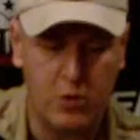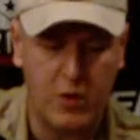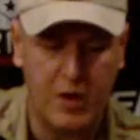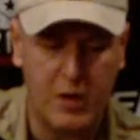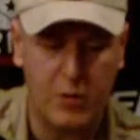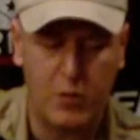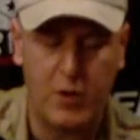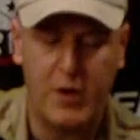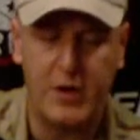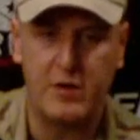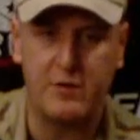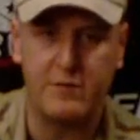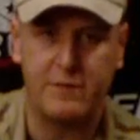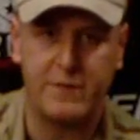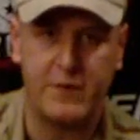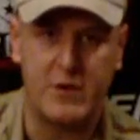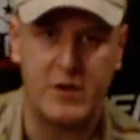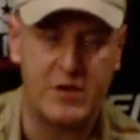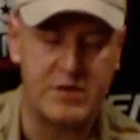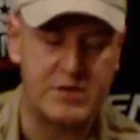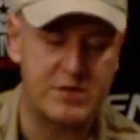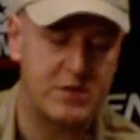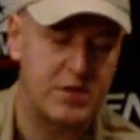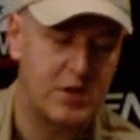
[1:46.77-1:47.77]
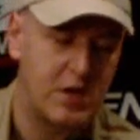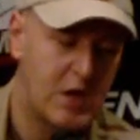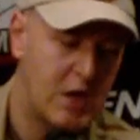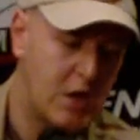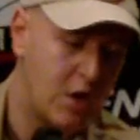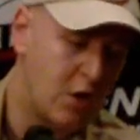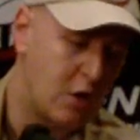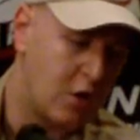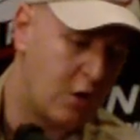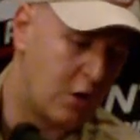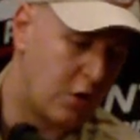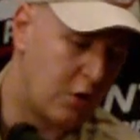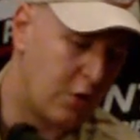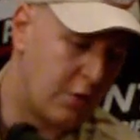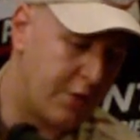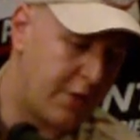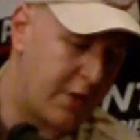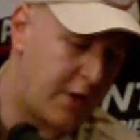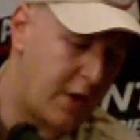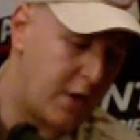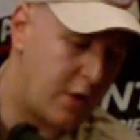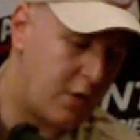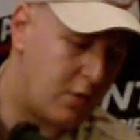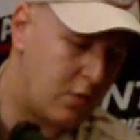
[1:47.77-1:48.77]
quite wide at first,
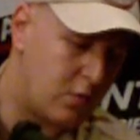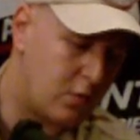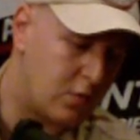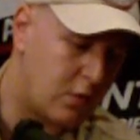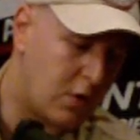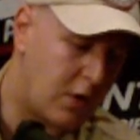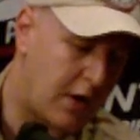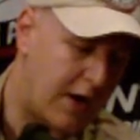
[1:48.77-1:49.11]
although